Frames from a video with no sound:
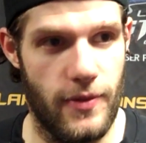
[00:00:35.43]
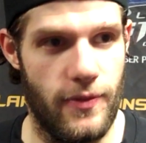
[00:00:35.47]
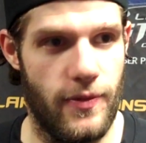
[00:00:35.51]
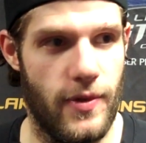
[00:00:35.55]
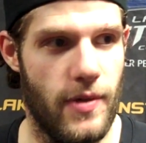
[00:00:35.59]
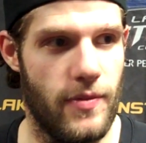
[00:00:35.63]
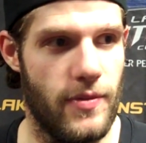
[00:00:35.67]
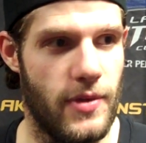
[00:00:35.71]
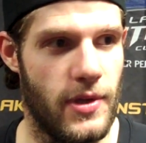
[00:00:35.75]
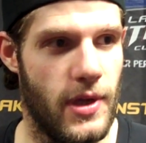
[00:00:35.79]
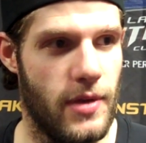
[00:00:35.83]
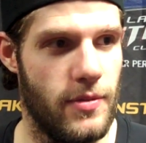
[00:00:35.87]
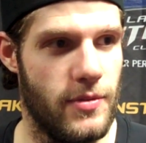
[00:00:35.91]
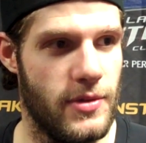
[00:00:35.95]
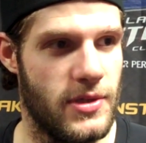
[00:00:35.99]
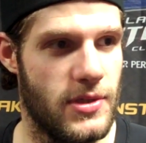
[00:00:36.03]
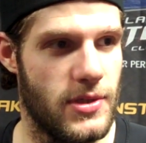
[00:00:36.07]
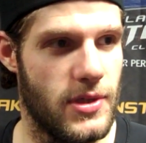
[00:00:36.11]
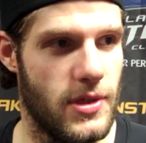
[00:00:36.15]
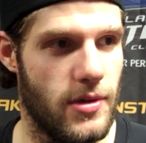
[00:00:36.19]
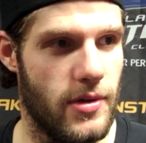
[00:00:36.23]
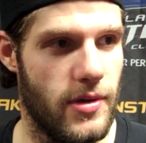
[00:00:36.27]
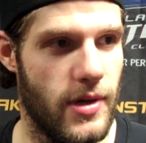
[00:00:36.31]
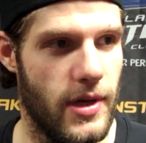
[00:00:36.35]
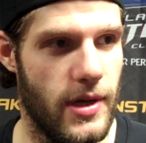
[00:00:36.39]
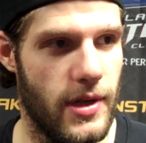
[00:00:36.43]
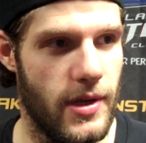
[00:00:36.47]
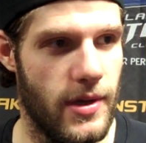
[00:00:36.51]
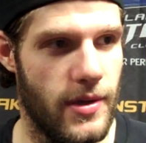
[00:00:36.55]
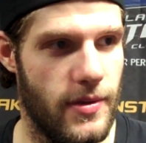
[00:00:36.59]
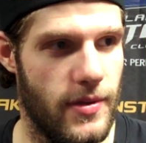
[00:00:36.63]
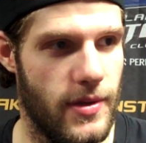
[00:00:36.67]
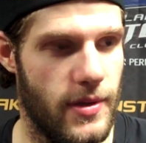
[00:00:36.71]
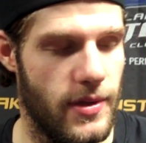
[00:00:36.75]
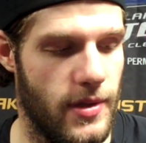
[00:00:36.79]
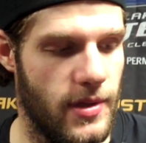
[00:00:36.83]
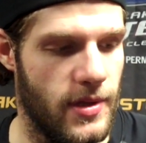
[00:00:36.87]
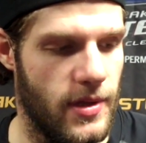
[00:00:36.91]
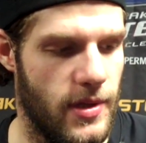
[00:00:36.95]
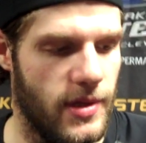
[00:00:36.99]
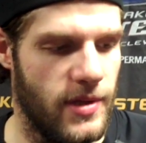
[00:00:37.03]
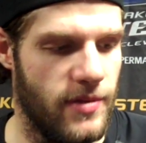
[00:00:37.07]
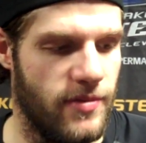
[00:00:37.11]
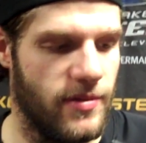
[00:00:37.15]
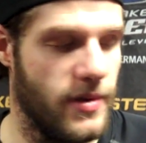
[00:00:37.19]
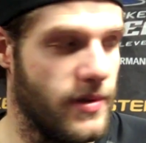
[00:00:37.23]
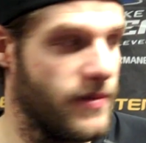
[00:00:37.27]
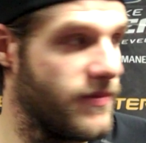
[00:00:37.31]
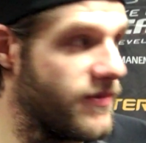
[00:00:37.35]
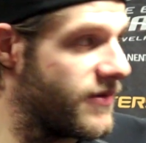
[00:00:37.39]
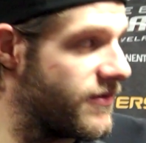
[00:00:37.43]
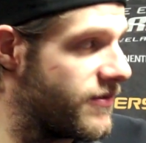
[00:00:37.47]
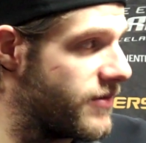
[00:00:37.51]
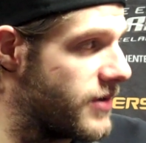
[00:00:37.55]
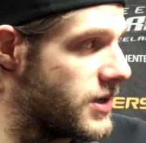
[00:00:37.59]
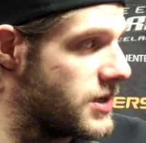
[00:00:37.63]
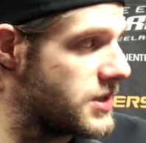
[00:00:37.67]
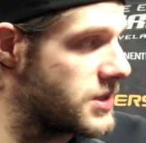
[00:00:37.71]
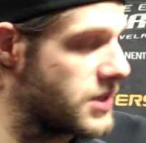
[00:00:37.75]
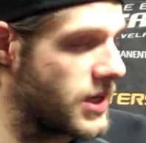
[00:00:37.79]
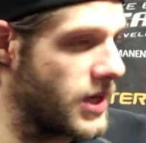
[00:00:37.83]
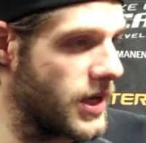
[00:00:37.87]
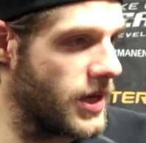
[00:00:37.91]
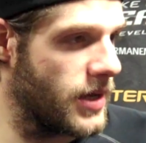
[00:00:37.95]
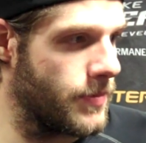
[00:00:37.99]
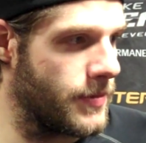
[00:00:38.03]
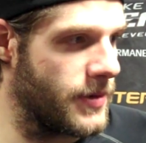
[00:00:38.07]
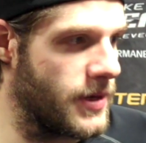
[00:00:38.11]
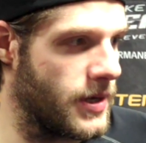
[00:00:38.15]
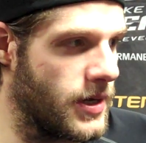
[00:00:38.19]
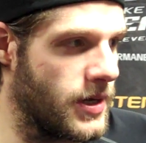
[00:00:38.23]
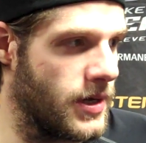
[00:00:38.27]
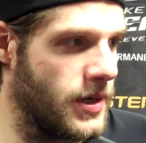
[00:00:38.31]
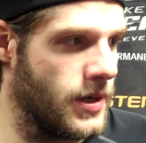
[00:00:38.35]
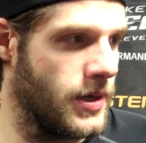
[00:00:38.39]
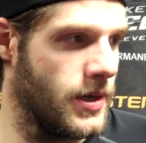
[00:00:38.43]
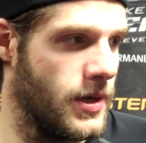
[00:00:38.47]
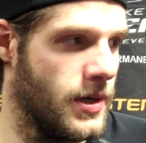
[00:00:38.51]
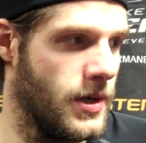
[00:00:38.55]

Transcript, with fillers: found the chemistry already, even in the first game. Uh,